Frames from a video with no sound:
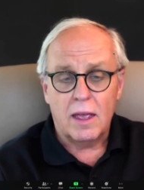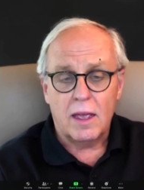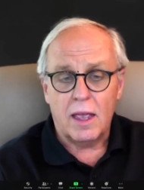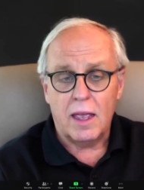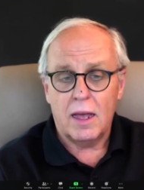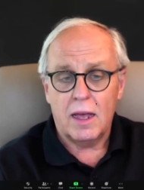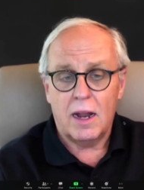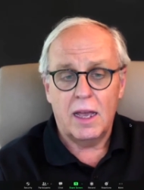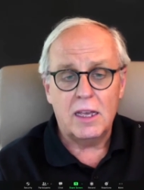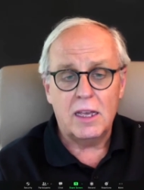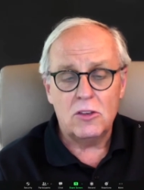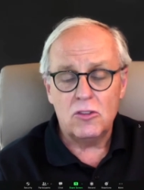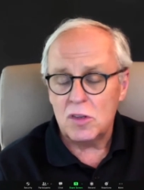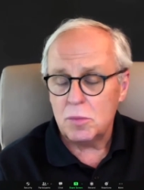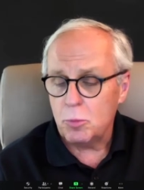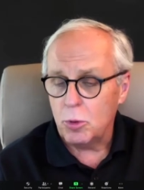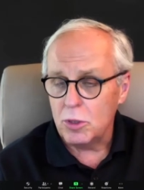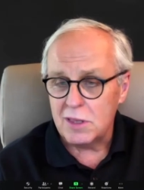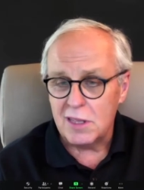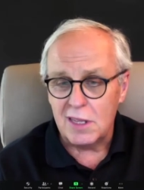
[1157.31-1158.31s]
and I can
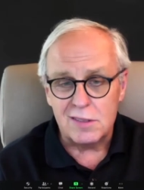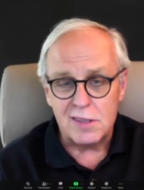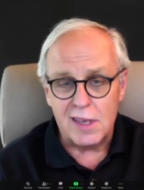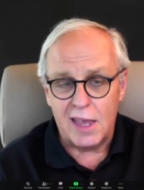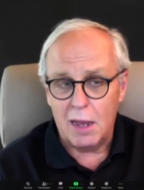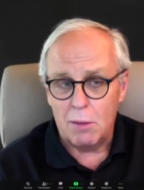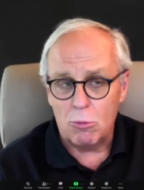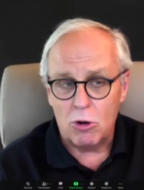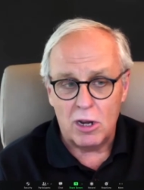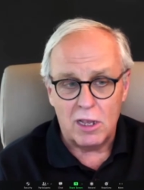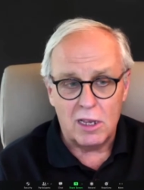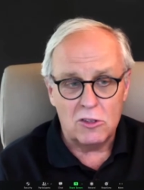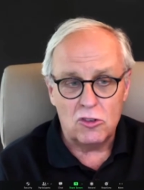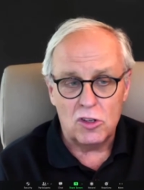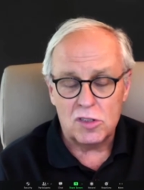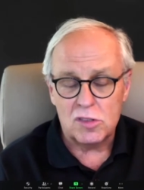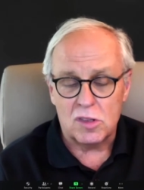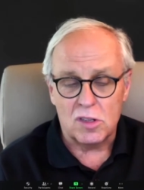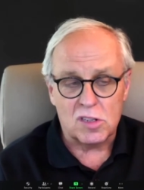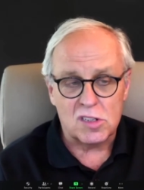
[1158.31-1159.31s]
just put this camera in
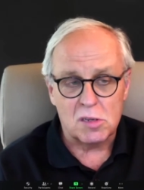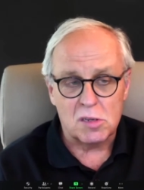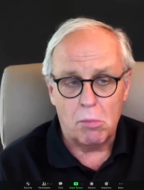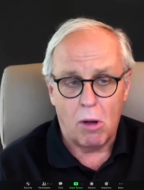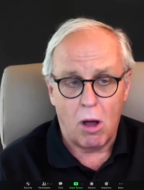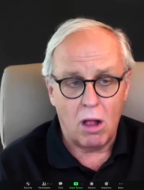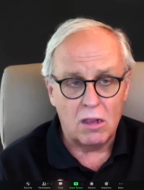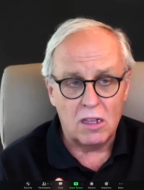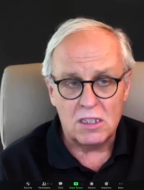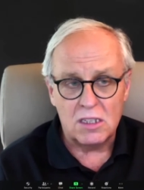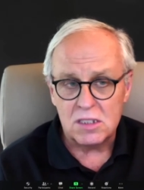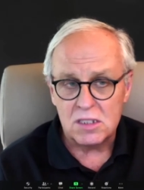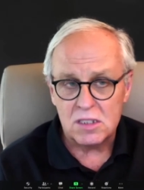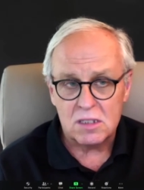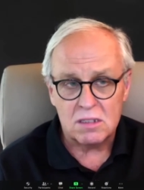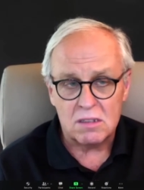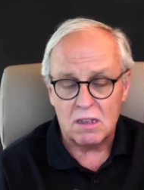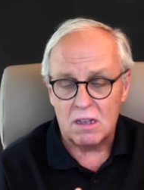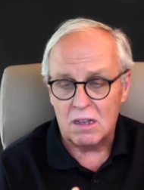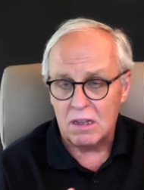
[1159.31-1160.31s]
just the
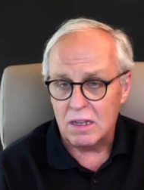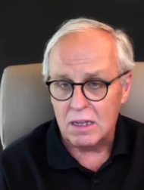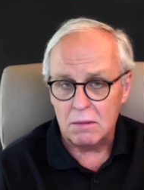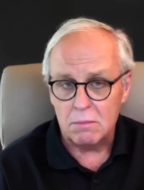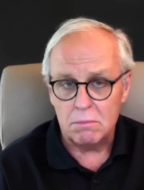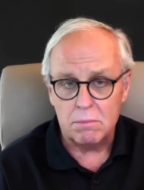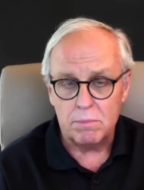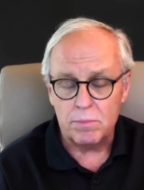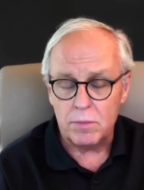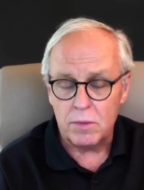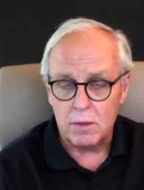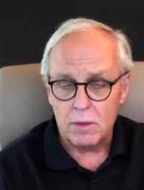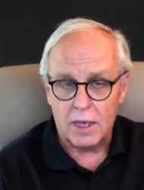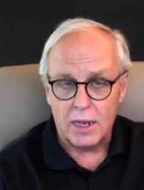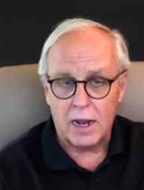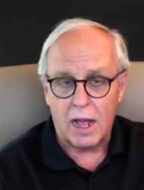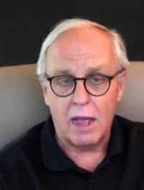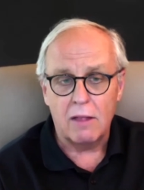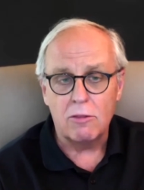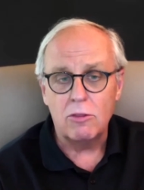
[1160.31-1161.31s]
smallest, and
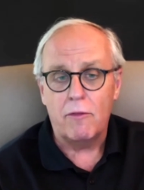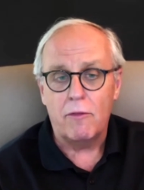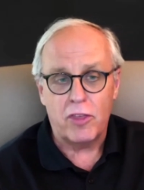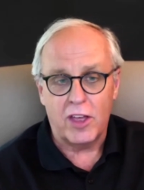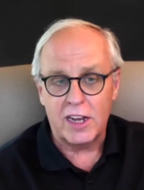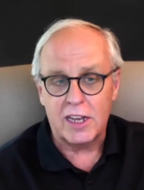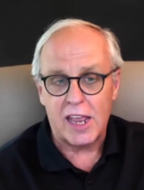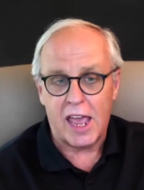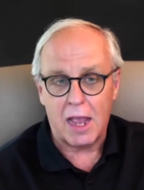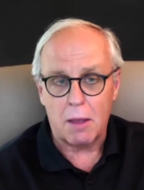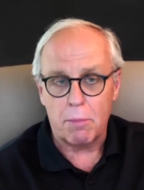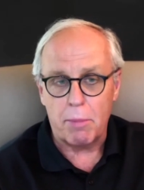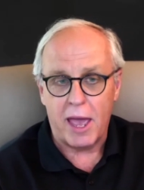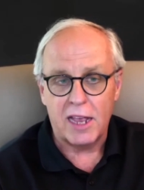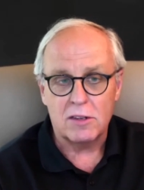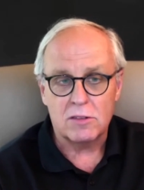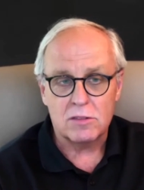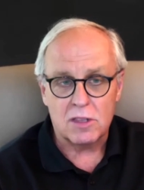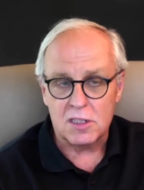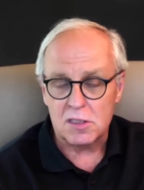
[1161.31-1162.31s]
I love think tank
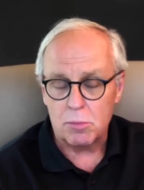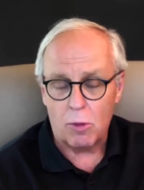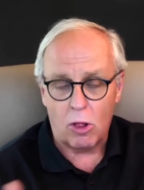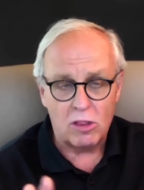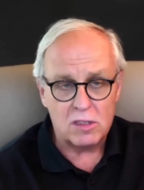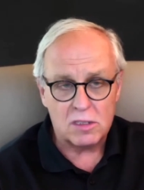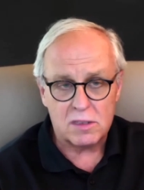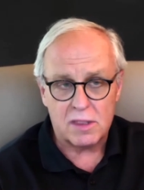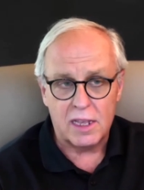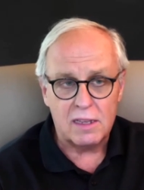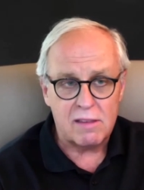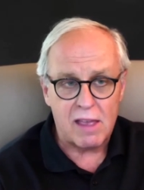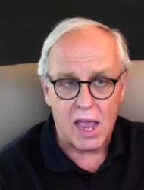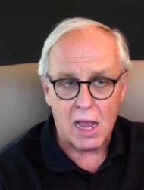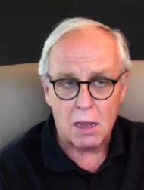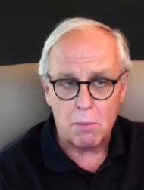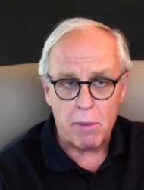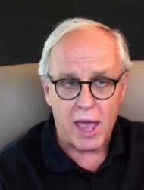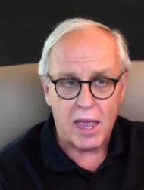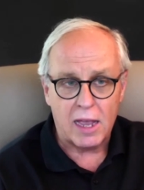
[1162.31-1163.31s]
bags, the smallest think
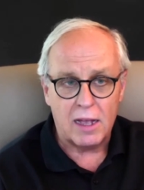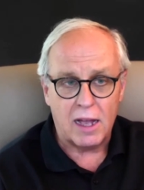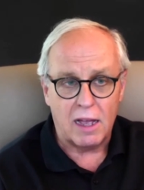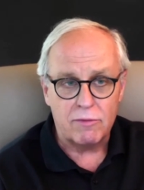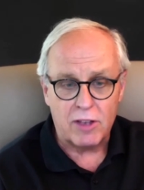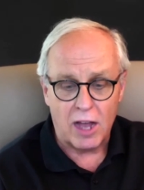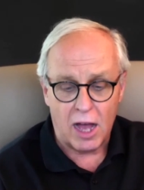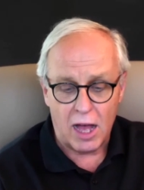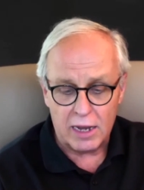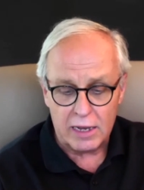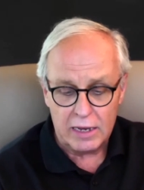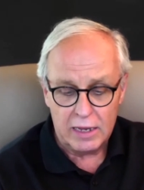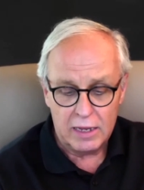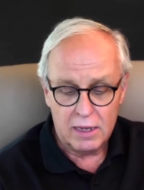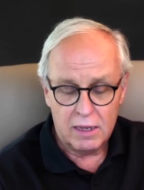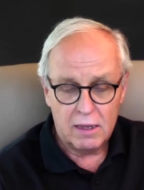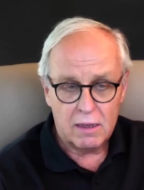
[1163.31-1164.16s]
tank bag I've got,